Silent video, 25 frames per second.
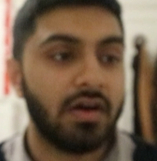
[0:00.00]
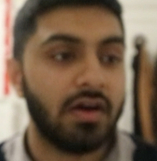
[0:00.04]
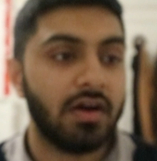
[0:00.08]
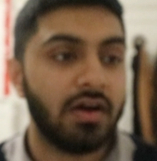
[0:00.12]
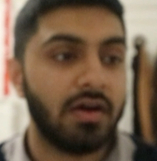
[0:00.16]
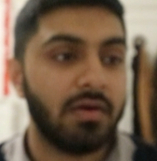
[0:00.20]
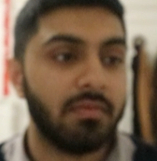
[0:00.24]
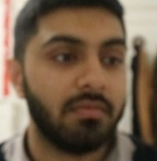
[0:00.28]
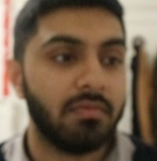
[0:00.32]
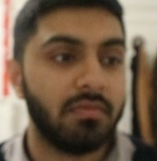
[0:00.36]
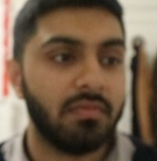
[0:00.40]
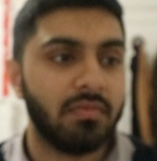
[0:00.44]

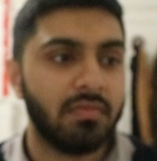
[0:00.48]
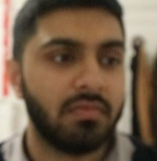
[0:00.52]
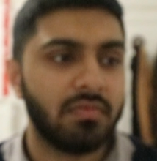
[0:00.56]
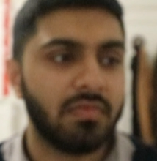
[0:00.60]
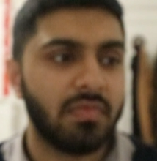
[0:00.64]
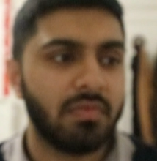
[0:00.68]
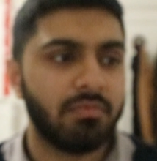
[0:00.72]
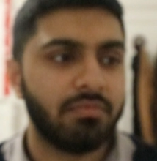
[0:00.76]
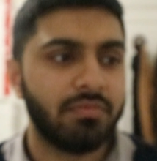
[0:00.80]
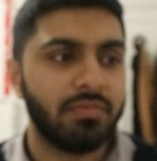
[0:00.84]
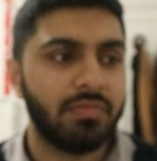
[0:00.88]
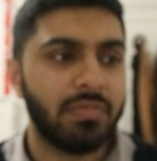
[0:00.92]
Um,
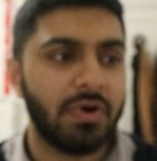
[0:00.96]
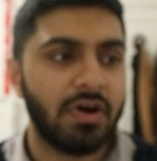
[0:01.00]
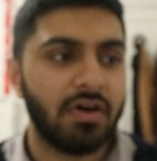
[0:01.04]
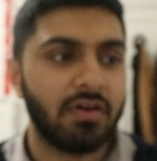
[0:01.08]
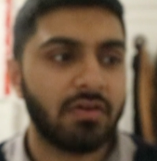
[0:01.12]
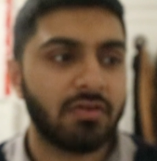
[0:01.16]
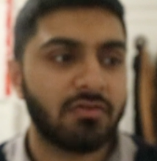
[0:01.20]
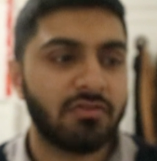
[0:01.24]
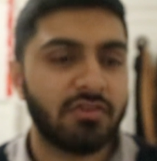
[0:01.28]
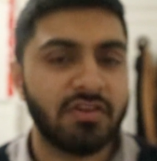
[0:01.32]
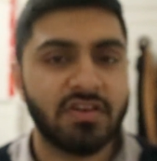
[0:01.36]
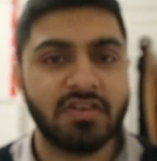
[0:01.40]

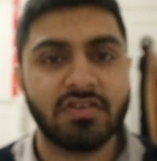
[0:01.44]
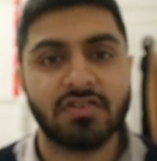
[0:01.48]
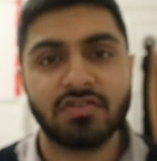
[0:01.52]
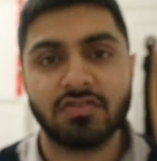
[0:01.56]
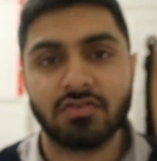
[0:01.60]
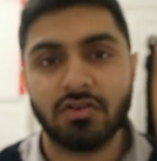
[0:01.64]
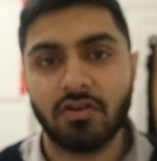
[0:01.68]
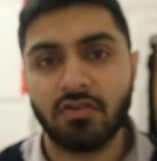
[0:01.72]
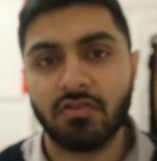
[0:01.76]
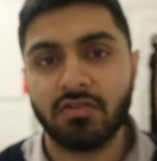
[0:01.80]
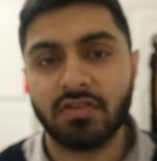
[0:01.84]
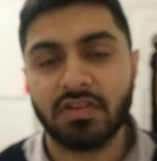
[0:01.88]
but credit to
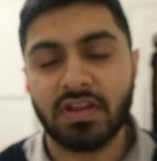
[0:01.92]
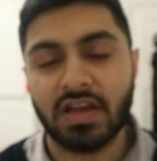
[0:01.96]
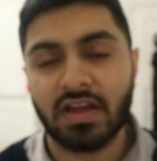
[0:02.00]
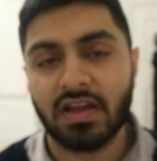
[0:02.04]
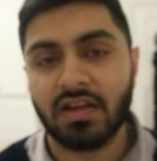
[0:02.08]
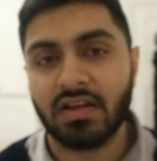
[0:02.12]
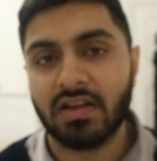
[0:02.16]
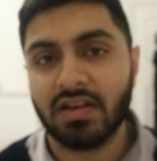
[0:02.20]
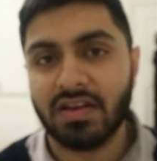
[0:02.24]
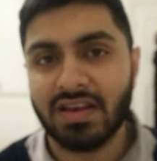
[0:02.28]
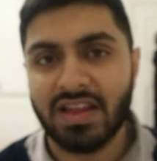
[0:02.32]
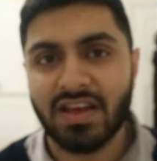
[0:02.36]
Sarri
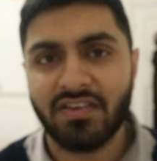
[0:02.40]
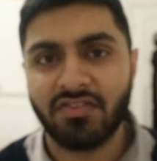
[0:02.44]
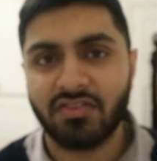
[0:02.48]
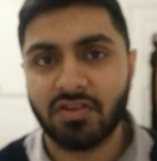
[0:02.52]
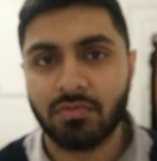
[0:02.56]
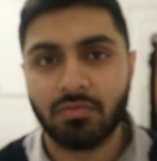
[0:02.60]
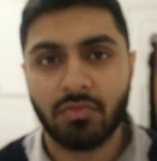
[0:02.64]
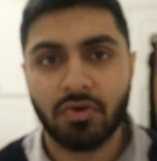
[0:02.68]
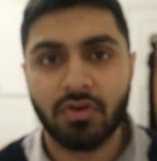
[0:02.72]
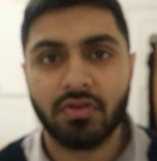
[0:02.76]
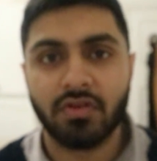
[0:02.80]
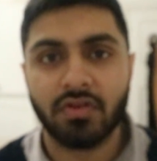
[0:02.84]
that left
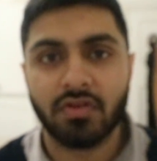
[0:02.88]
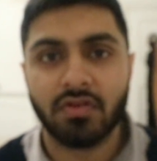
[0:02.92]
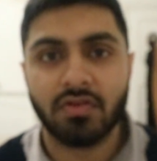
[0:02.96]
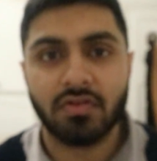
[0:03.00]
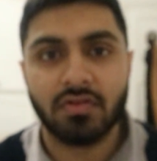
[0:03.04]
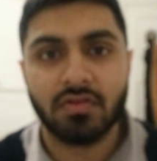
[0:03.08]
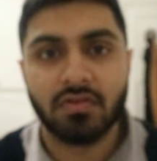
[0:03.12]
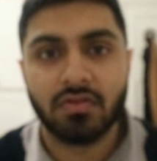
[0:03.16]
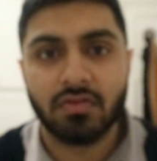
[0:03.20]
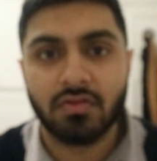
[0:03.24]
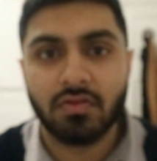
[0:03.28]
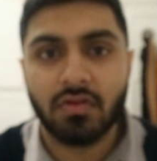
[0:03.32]
him on
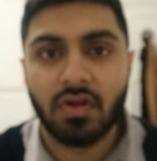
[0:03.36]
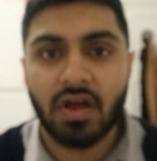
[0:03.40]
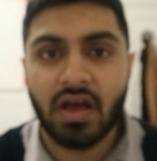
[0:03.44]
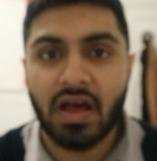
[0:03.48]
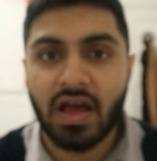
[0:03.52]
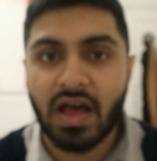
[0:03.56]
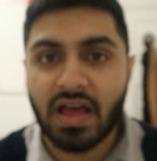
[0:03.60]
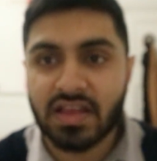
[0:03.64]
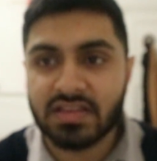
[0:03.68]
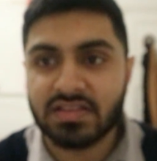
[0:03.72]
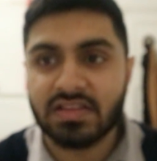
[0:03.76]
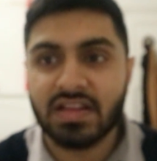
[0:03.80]

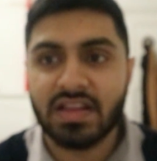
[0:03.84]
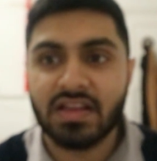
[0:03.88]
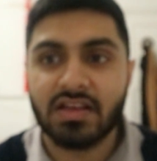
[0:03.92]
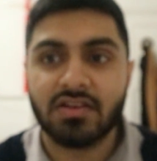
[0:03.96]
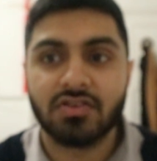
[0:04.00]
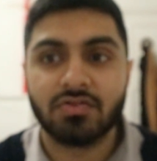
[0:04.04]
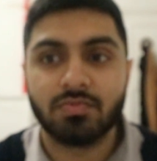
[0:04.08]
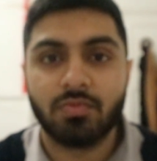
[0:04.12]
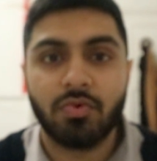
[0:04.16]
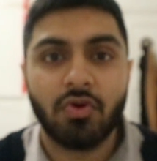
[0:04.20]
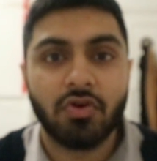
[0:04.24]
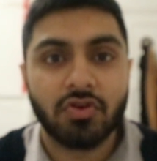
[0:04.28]
as late
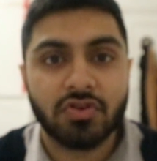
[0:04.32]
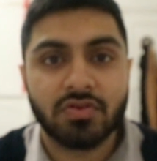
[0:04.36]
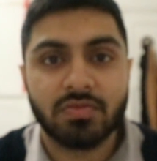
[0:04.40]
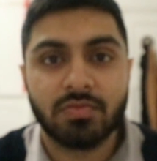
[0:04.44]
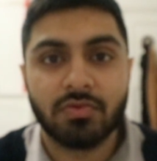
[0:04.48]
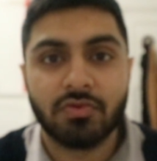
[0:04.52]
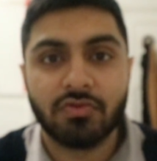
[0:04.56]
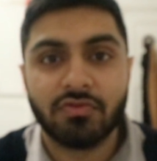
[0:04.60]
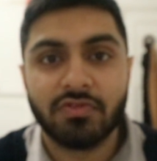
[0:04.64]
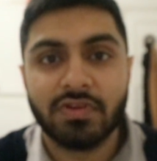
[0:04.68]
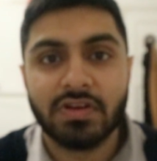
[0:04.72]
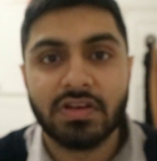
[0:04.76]
as
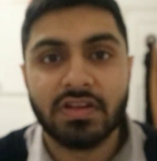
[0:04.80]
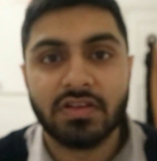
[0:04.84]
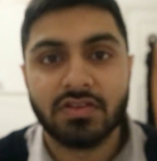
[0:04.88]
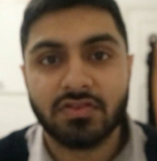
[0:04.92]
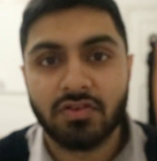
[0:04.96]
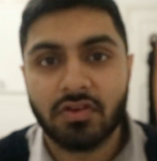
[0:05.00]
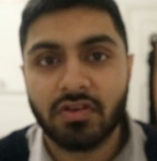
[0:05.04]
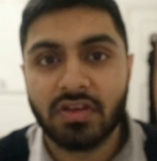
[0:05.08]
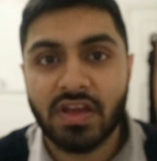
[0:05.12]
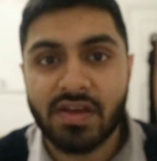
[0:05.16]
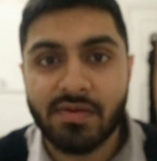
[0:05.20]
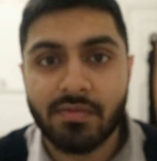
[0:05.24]
possible, really.
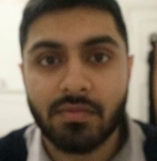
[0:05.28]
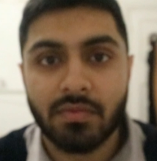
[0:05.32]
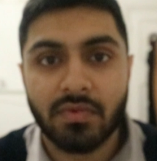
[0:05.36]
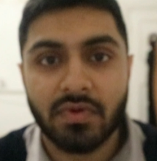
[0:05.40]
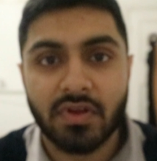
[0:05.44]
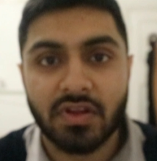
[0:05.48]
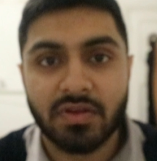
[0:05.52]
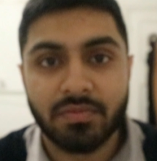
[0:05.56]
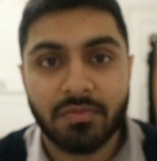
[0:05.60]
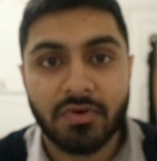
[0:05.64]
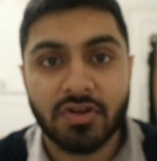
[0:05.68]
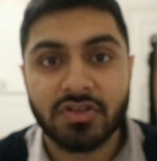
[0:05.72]
So he gave him
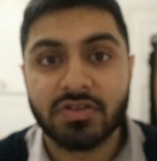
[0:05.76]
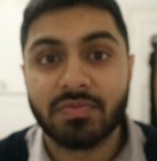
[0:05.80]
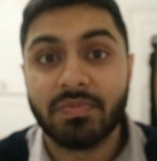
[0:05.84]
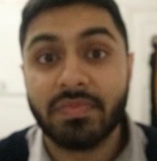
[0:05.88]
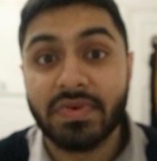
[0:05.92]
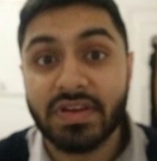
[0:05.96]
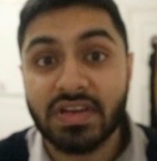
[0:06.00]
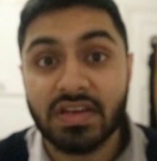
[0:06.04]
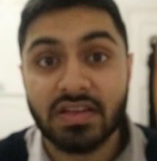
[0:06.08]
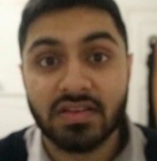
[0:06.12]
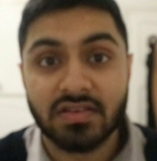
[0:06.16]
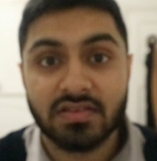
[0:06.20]
as much
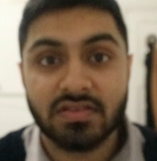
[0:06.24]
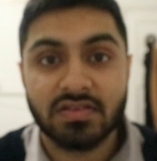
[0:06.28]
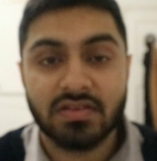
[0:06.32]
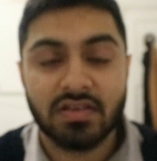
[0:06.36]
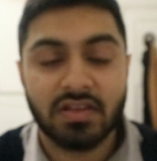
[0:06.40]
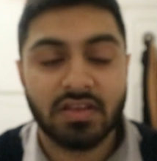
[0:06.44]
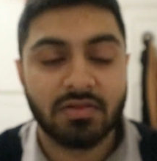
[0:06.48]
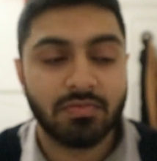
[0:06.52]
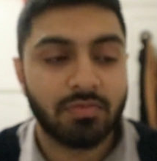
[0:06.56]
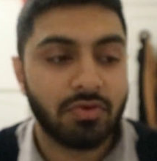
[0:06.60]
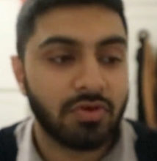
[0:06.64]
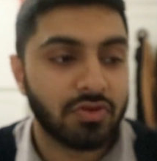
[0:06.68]
minutes
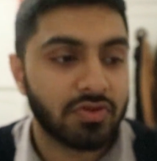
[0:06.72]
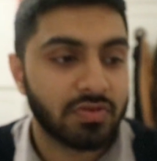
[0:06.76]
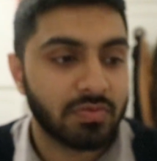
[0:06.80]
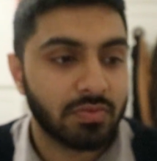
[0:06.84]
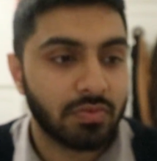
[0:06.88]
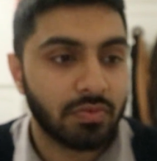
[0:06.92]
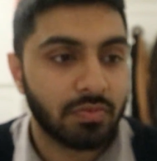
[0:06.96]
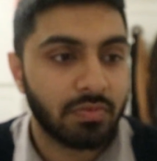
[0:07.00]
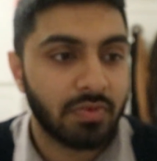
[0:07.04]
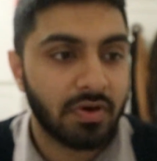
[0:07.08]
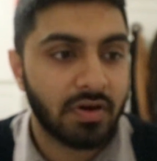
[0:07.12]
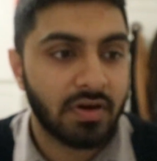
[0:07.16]
as
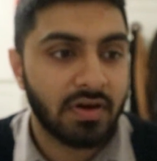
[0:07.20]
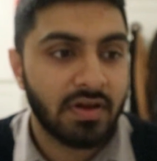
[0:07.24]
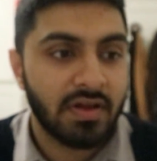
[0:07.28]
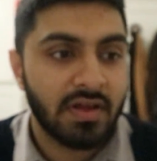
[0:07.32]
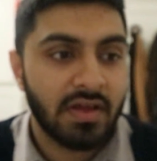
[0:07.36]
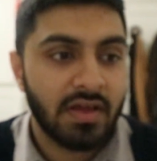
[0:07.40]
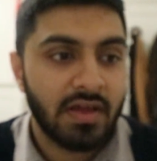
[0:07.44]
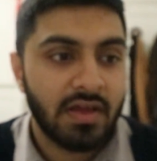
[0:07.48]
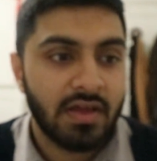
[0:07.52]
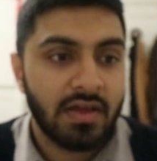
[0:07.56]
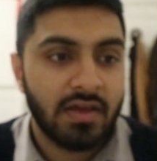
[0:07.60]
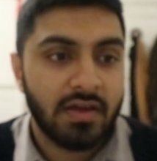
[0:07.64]
possible. But
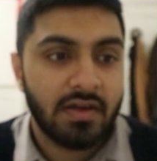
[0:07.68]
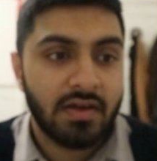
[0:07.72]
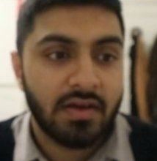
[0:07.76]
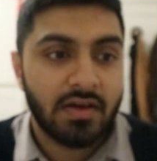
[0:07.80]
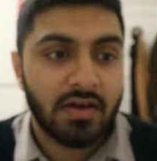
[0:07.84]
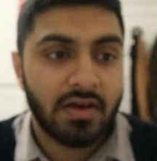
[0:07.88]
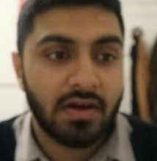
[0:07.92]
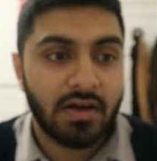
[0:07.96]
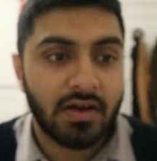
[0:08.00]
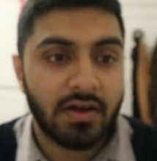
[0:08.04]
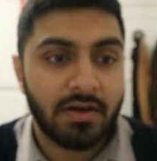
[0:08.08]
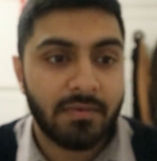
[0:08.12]

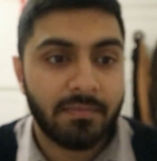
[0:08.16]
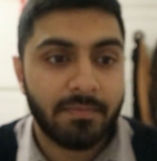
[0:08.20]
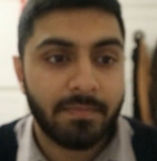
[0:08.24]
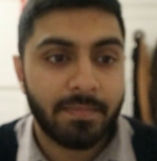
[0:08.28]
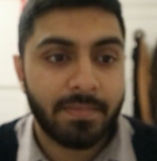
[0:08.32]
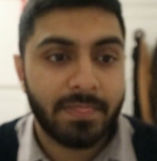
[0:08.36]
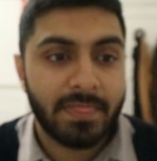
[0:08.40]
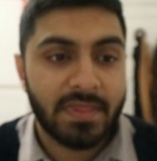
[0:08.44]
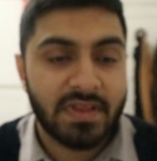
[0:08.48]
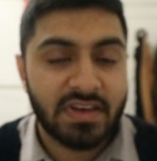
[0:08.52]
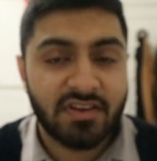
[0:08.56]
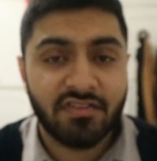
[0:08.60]

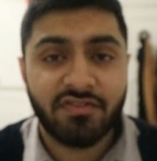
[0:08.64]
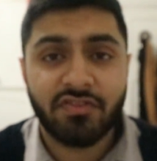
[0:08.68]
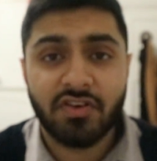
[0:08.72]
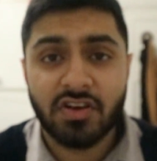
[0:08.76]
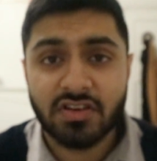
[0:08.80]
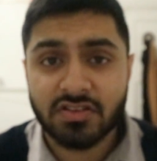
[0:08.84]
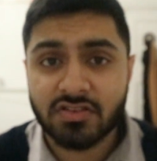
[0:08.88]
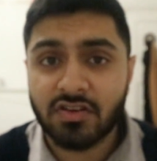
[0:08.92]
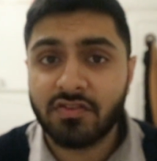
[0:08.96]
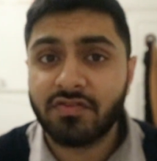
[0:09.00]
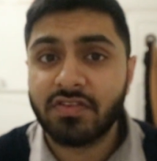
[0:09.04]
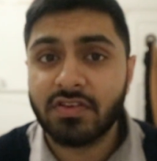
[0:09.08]
um, in the
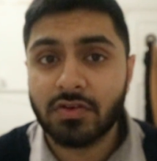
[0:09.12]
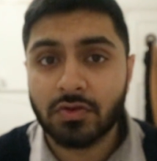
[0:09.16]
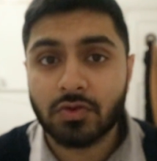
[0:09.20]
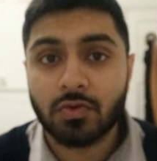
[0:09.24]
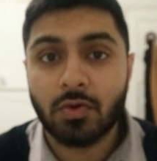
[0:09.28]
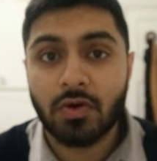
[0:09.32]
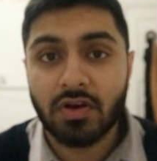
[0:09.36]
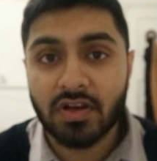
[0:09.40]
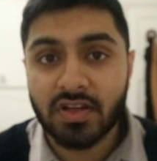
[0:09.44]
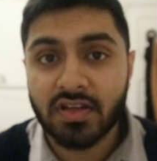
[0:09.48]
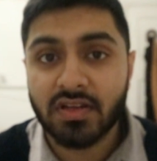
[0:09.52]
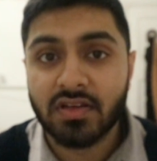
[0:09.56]
first half, he was
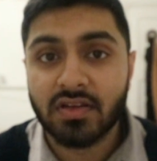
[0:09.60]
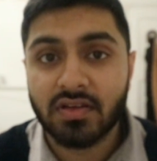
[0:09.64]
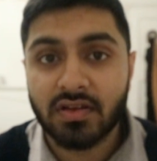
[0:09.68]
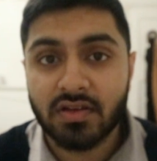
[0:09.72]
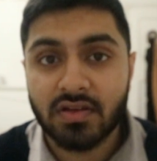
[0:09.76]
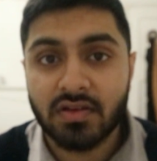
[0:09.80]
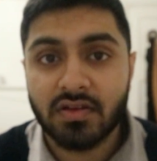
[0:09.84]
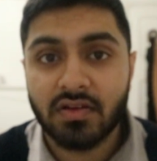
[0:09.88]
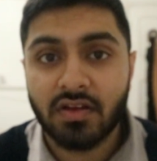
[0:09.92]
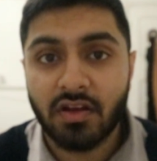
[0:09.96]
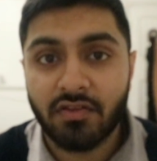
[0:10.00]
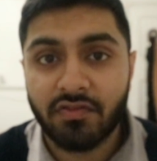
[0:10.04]
quality
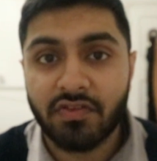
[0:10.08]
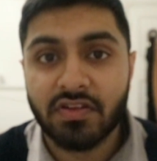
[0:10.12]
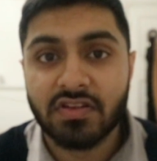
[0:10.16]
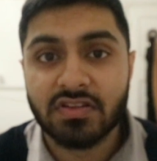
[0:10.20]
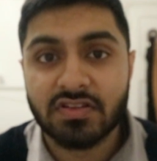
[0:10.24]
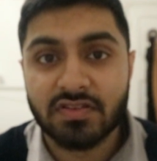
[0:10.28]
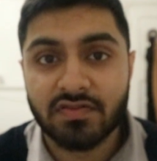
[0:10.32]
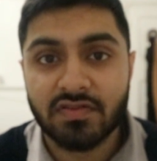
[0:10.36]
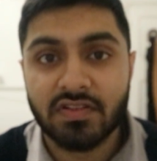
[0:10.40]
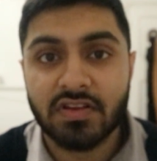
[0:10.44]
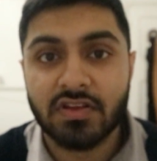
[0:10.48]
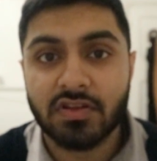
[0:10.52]

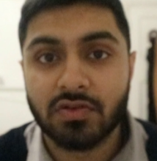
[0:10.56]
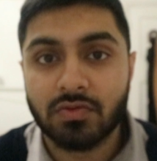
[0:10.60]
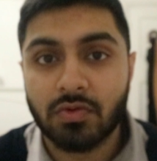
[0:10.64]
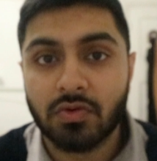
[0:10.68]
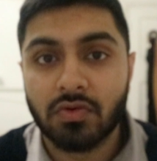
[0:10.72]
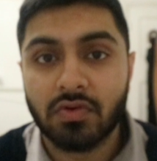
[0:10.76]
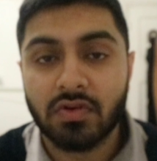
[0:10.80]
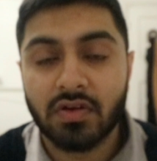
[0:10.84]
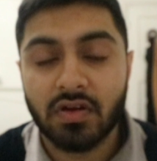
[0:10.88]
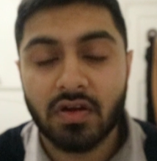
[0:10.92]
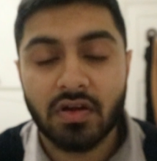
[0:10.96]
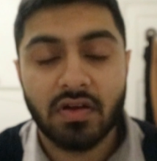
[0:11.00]
offensively as
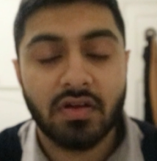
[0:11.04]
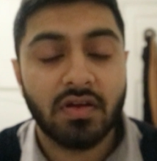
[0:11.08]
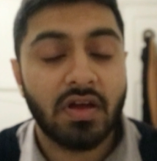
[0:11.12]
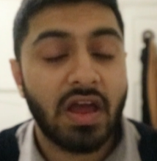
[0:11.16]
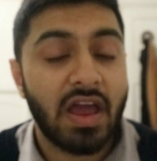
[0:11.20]
well.